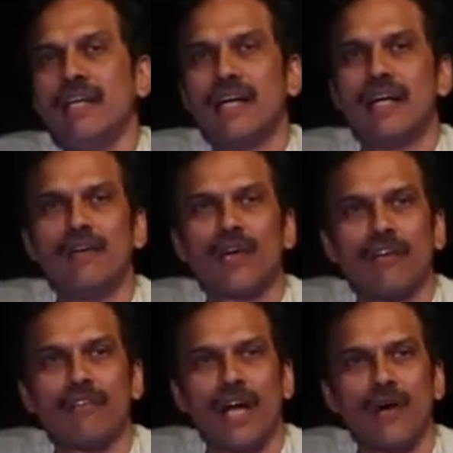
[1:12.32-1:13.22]
uh,
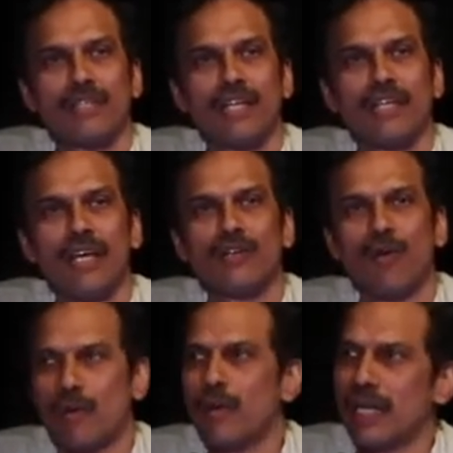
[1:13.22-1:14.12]
looking for housing in
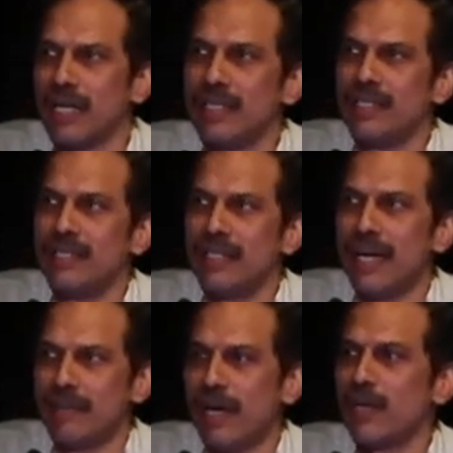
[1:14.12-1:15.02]
Koramangala.
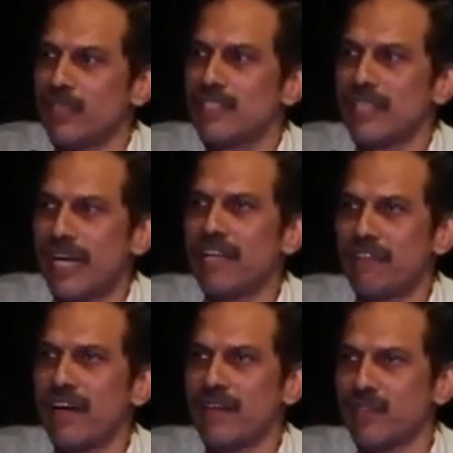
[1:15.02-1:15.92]
And mind you, this is
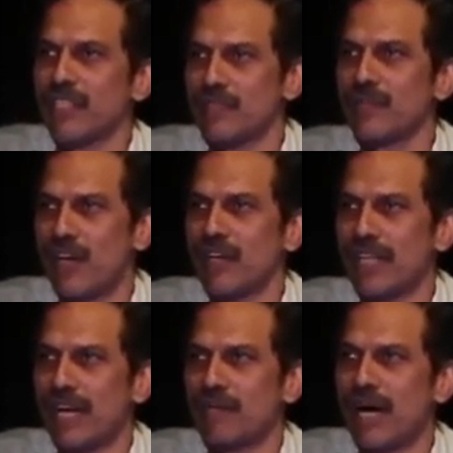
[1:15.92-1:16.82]
'95, so things were not
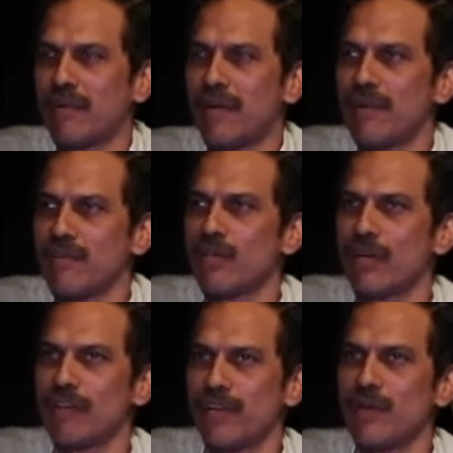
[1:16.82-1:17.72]
that bad. But I was
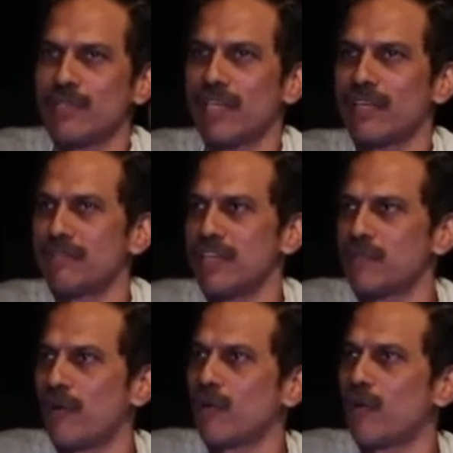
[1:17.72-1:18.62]
looking for housing in
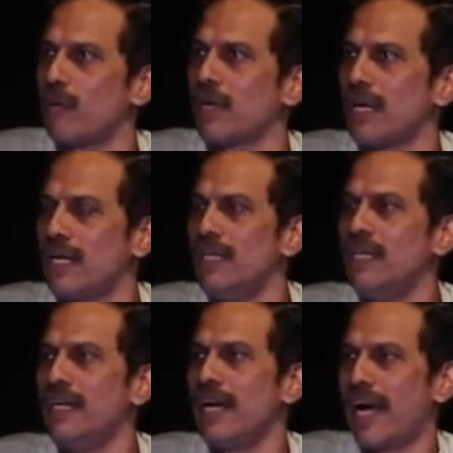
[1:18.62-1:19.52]
first block Koramangala,
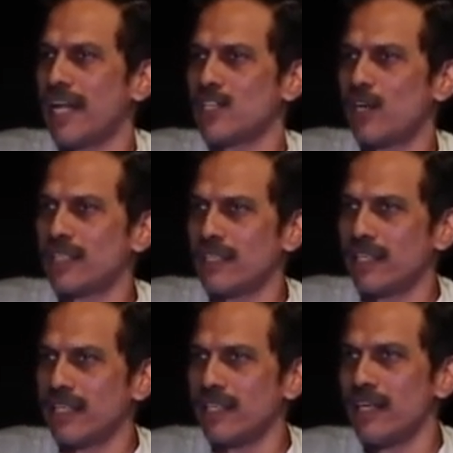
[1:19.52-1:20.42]
and I saw
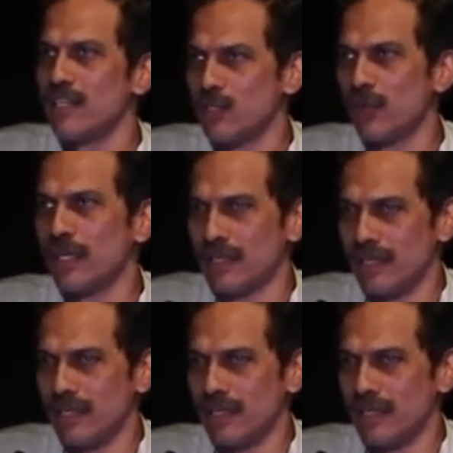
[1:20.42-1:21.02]
that the sewer,